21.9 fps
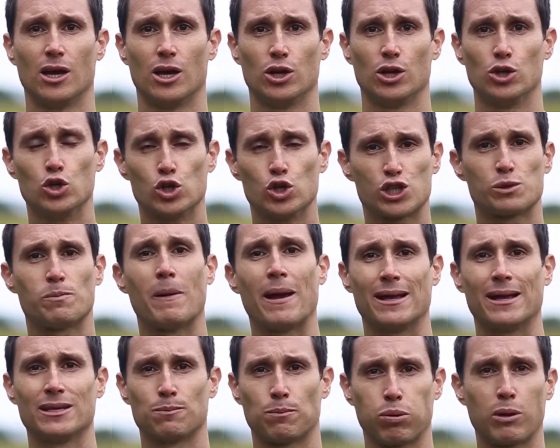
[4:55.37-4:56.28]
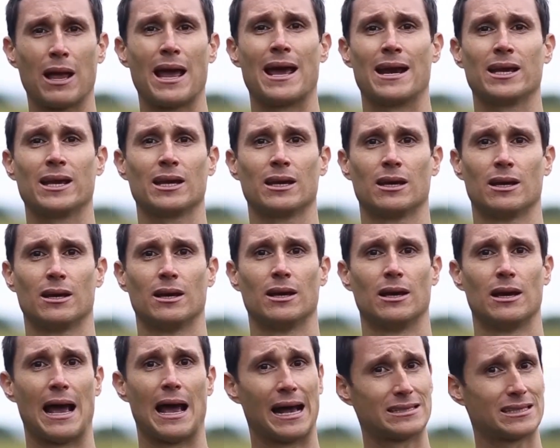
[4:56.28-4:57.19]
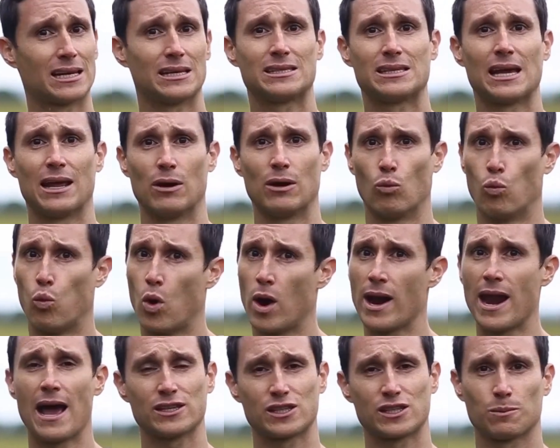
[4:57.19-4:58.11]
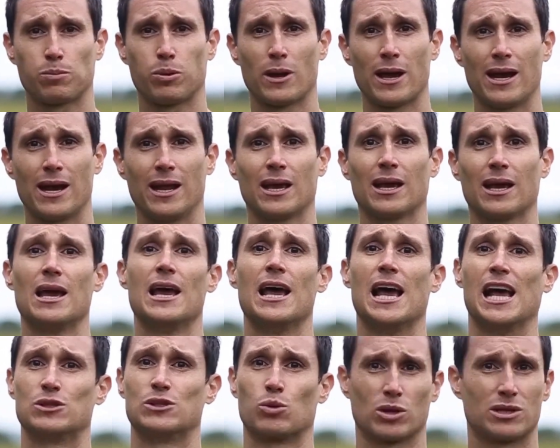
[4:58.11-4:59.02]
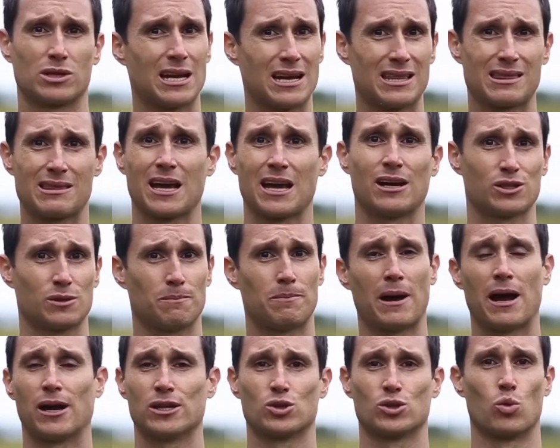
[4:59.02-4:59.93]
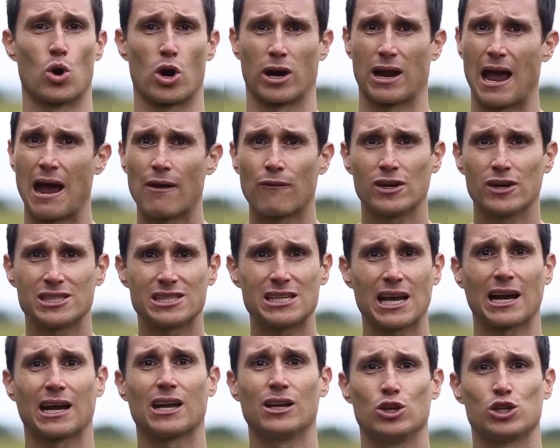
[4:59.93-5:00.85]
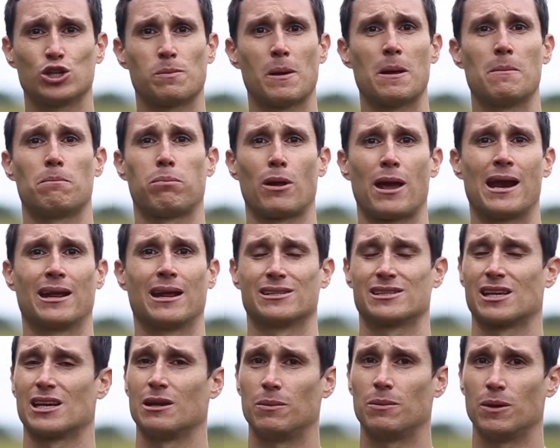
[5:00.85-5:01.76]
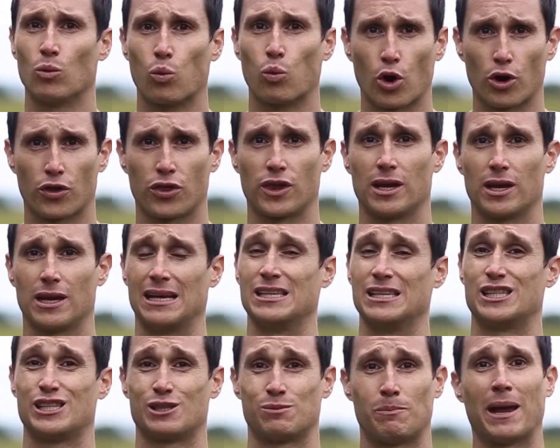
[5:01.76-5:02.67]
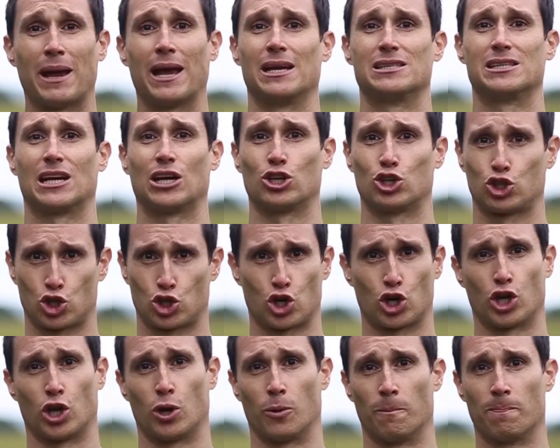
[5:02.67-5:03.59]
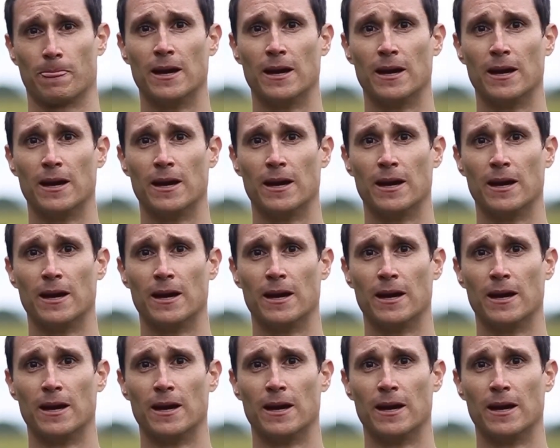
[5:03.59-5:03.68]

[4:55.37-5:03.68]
you spend planning, as I said, 1 ounce of planning is worth 10,000 pounds of work. Every second you spend planning is going to be worth it in spades, I assure you.